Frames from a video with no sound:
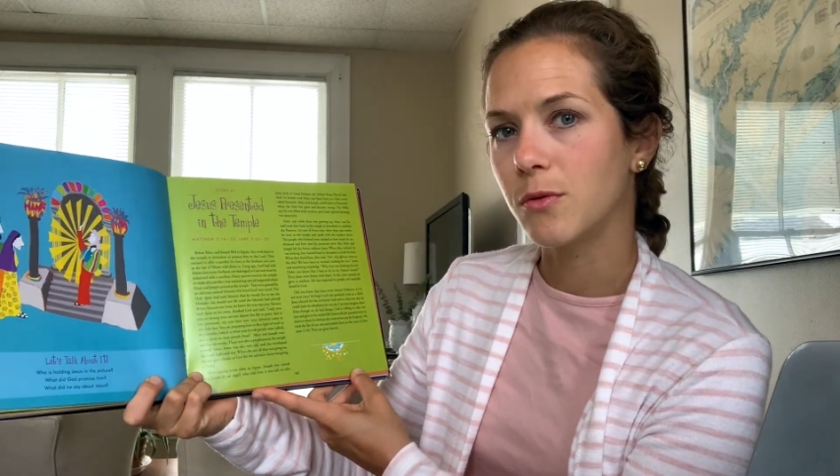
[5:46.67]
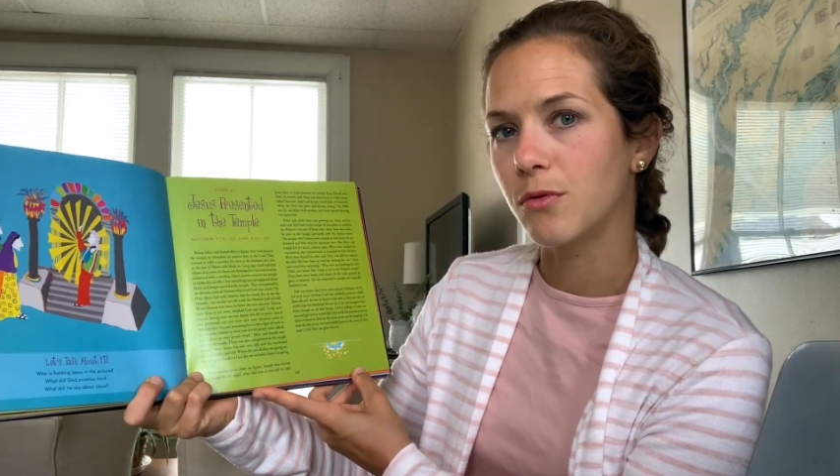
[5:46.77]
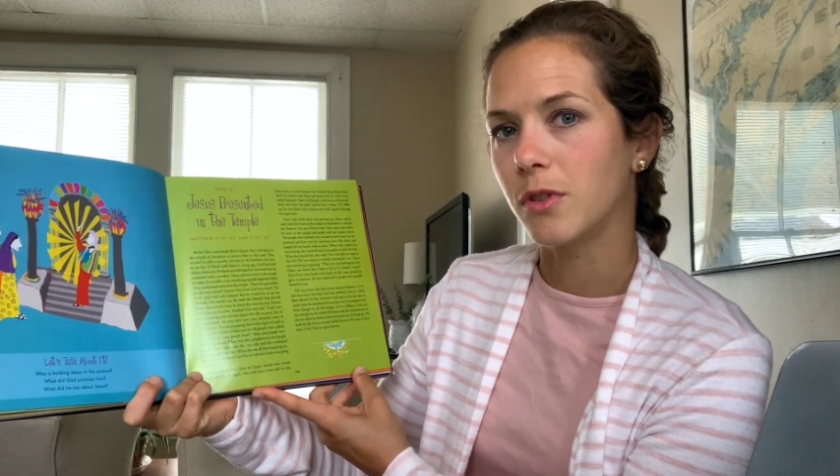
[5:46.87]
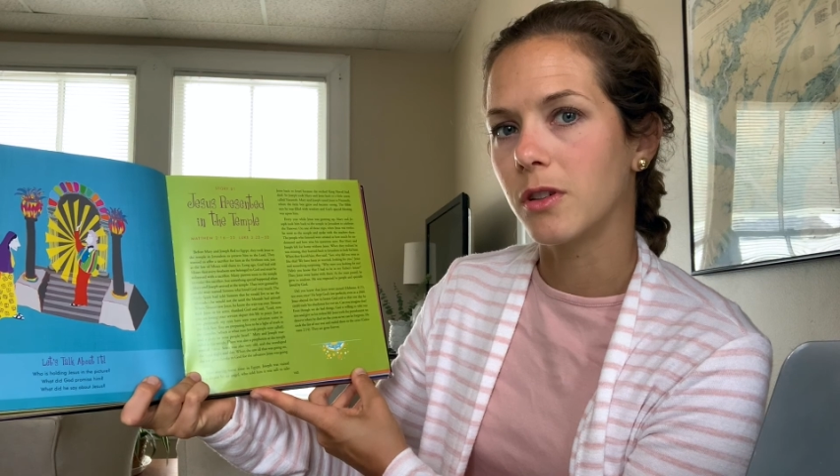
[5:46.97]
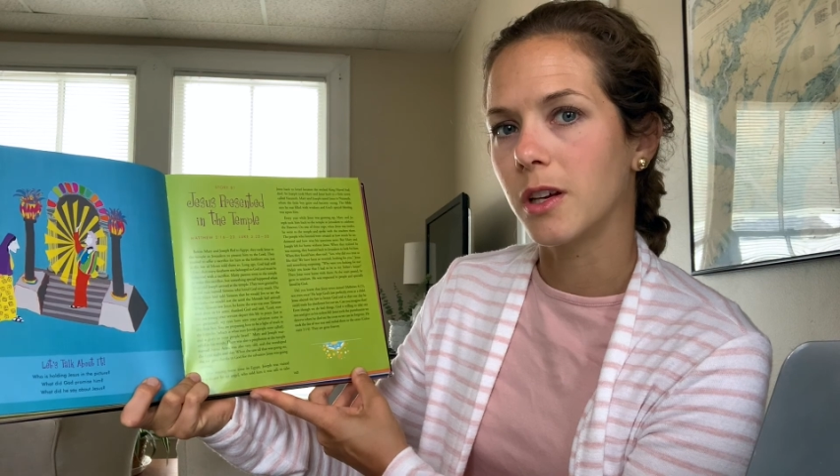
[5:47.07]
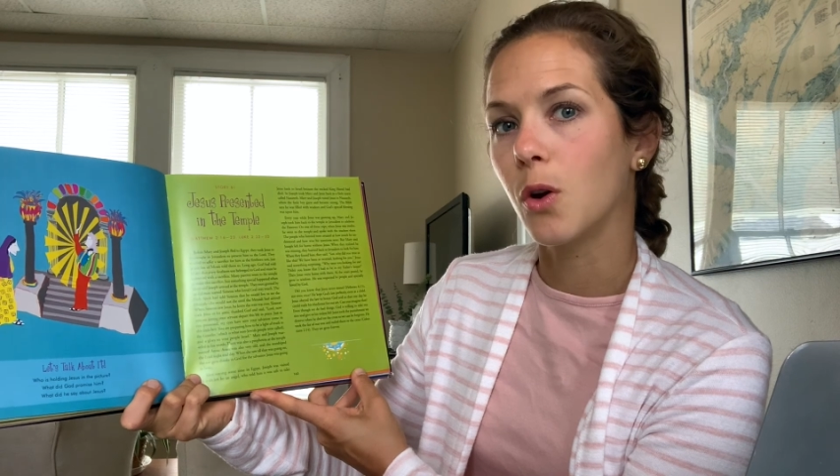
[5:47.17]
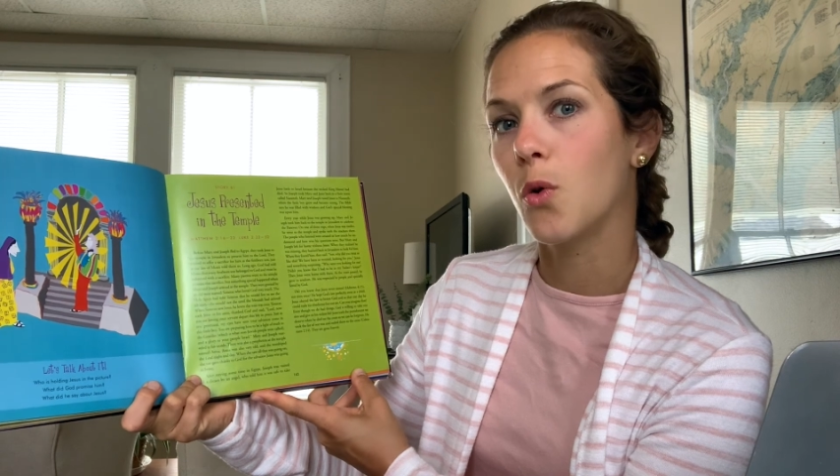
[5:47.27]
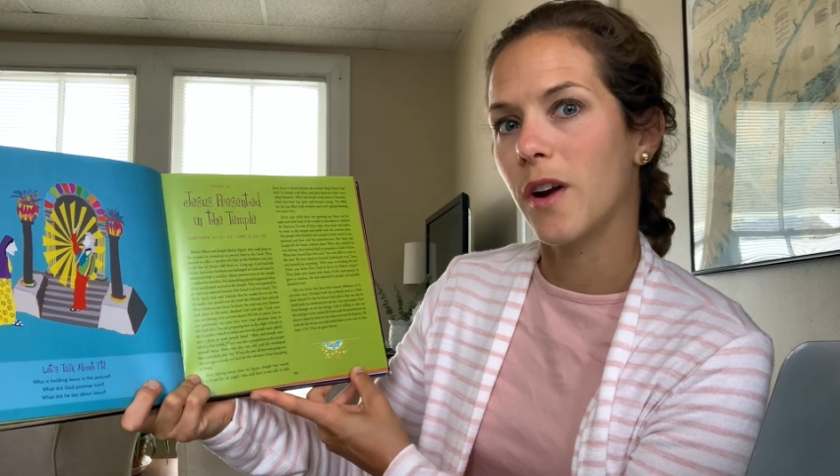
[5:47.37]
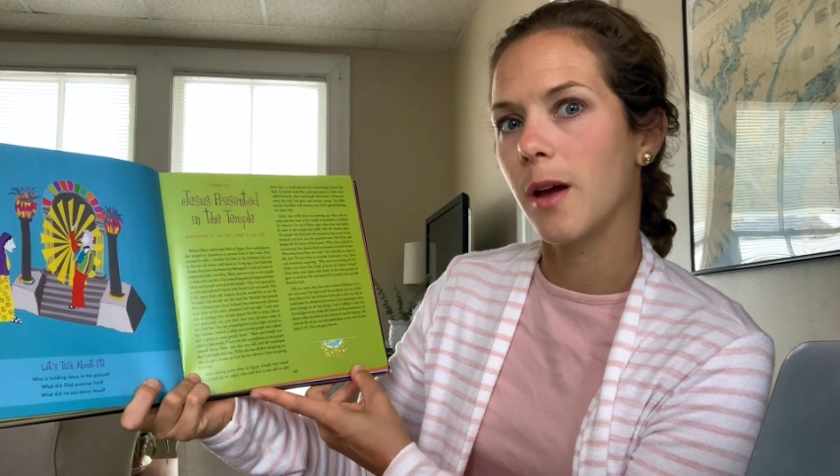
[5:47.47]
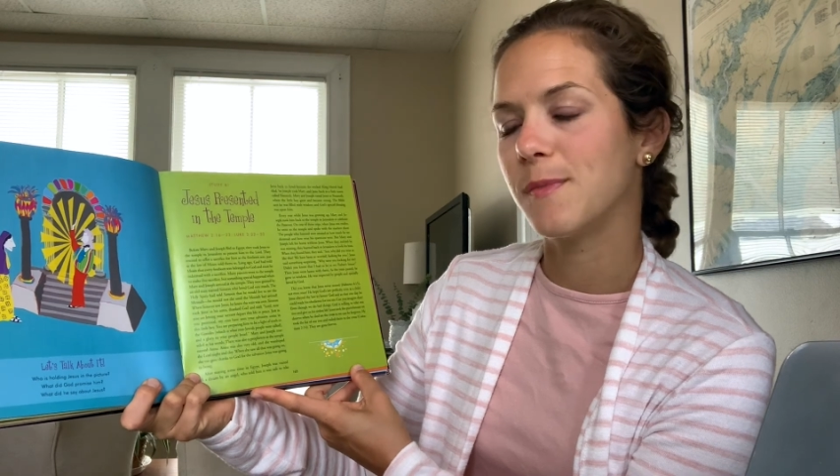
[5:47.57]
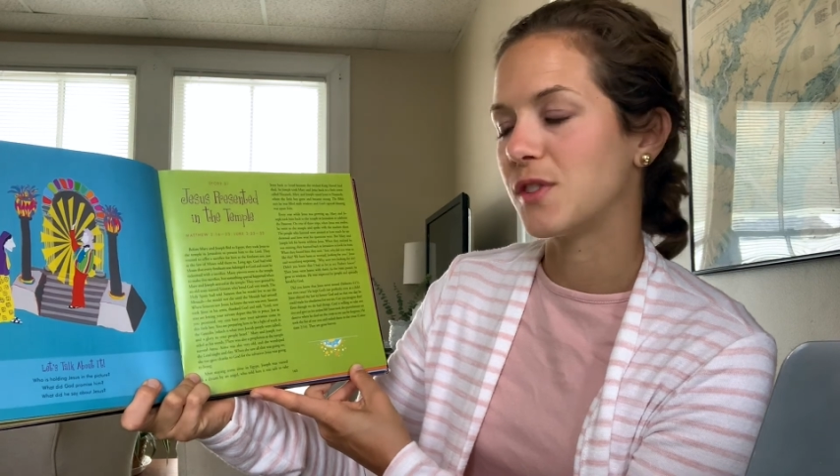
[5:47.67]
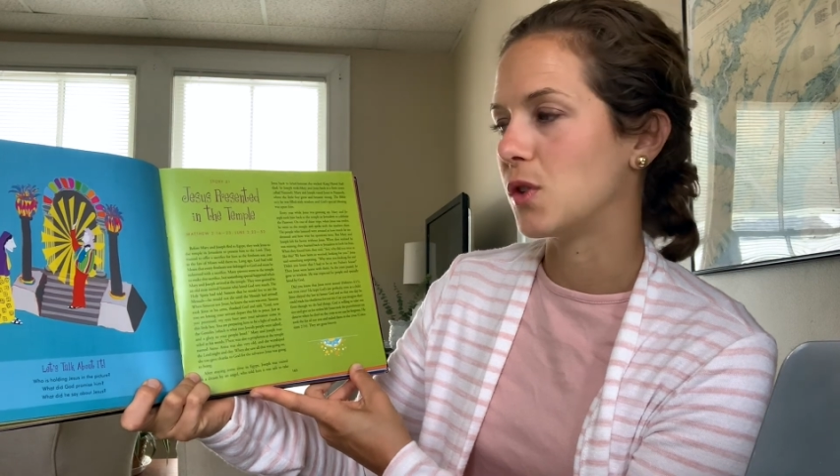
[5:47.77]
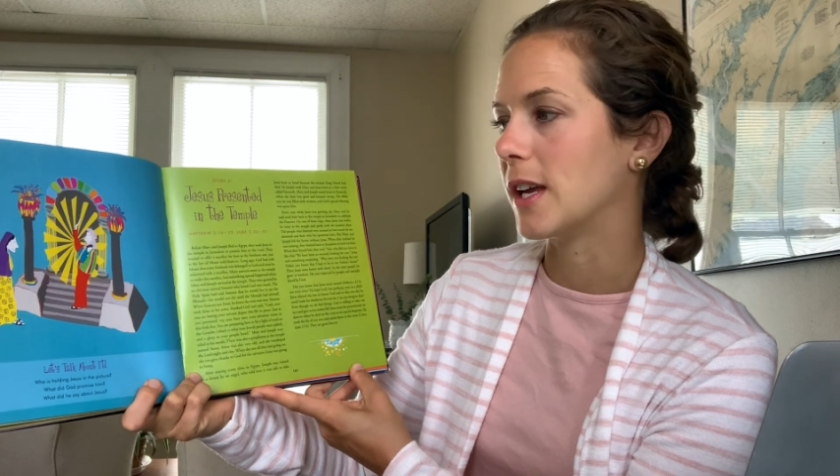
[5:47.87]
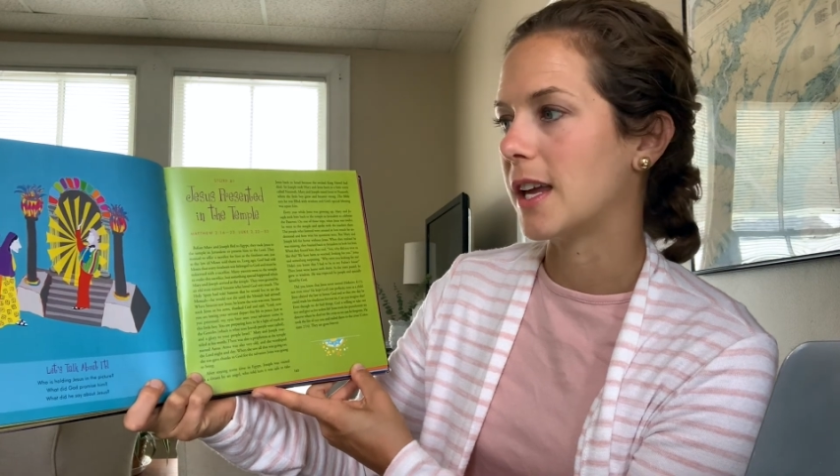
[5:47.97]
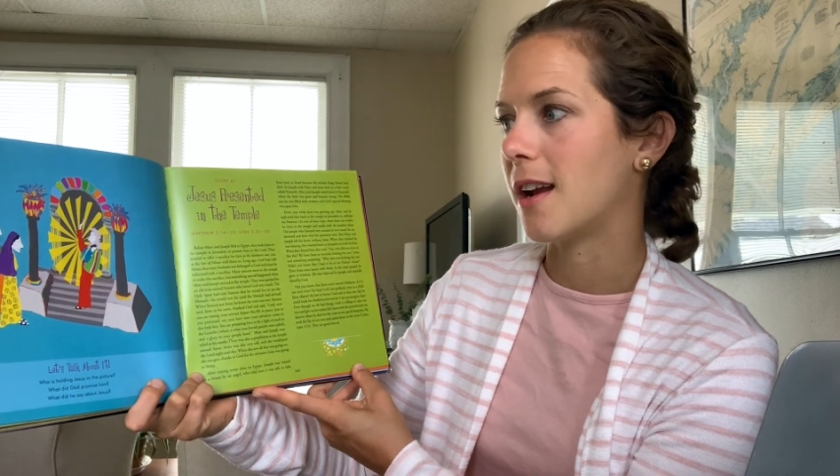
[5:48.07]
to really hold it up so you
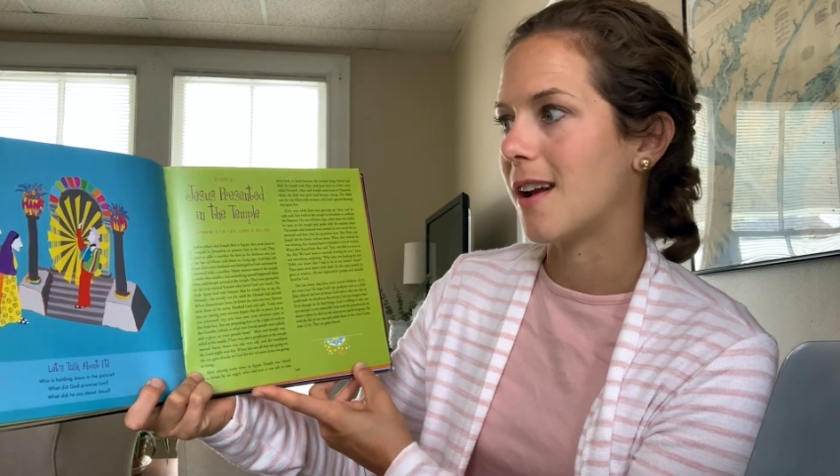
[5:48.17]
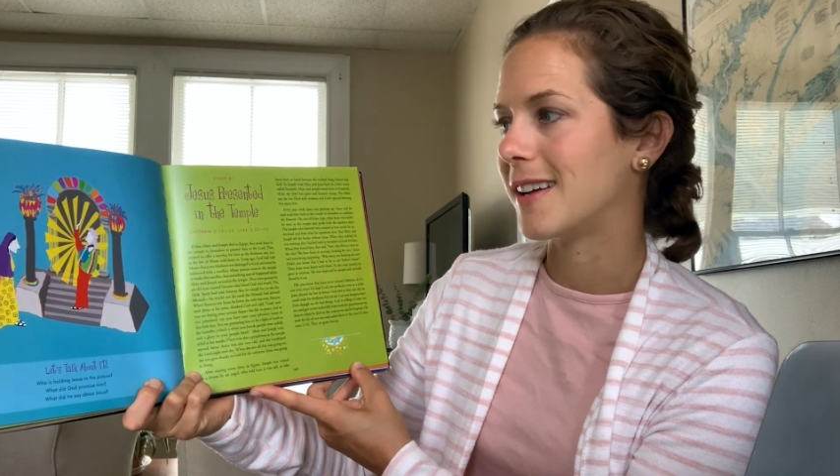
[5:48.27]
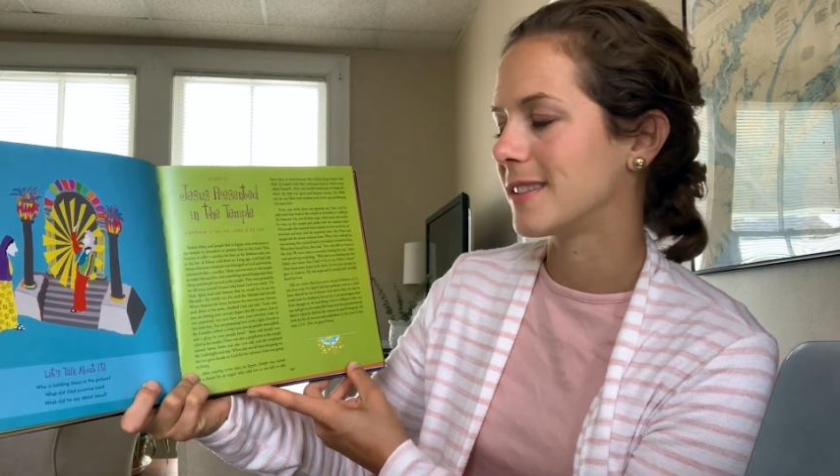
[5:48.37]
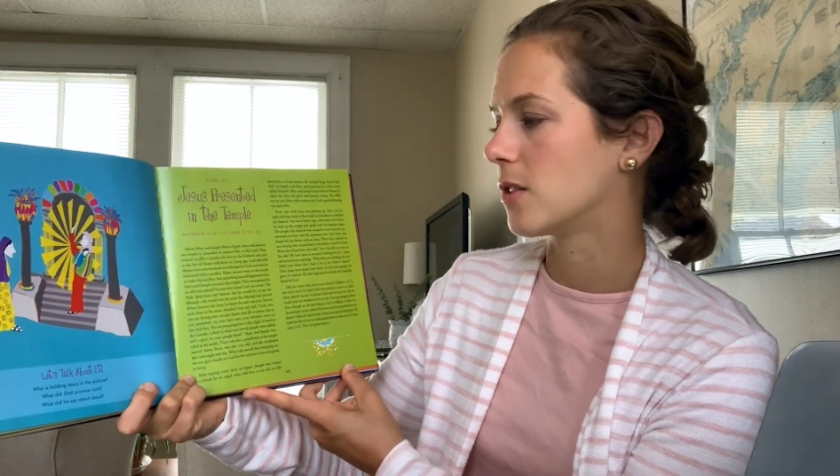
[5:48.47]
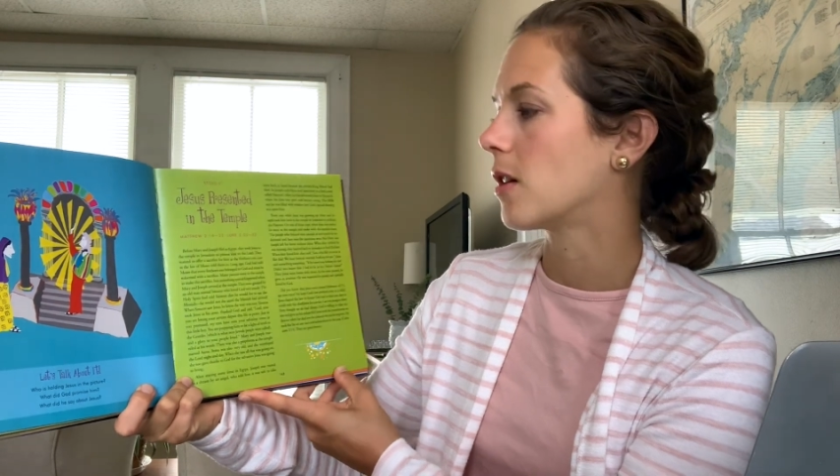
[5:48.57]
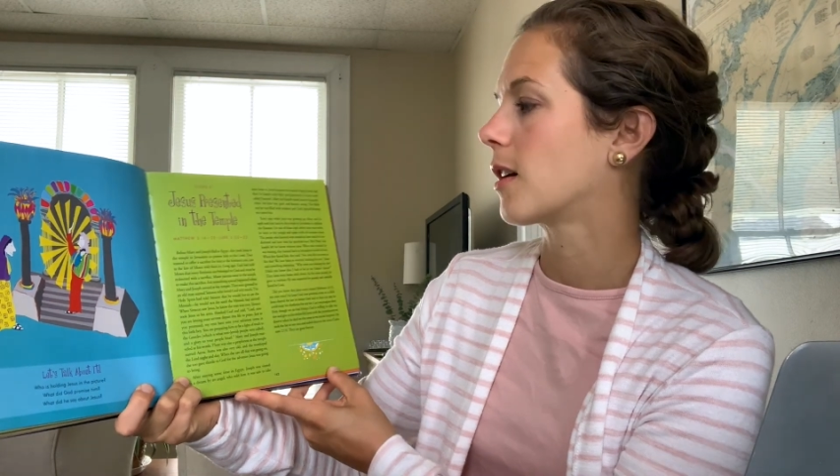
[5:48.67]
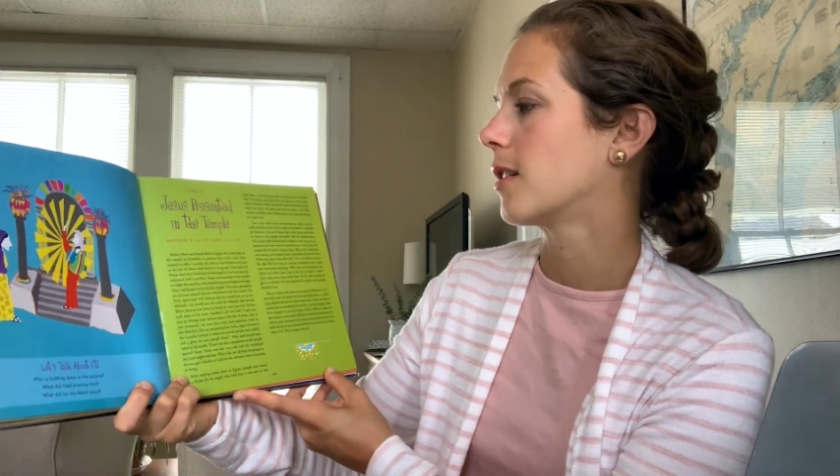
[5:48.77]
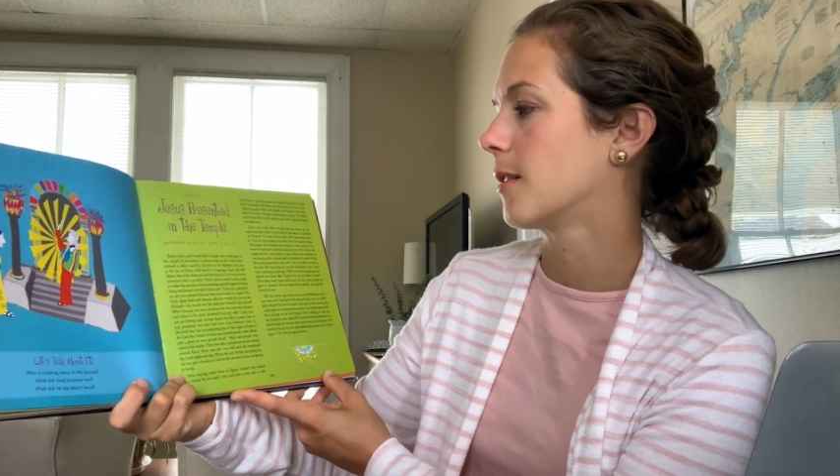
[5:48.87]
can get a nice look.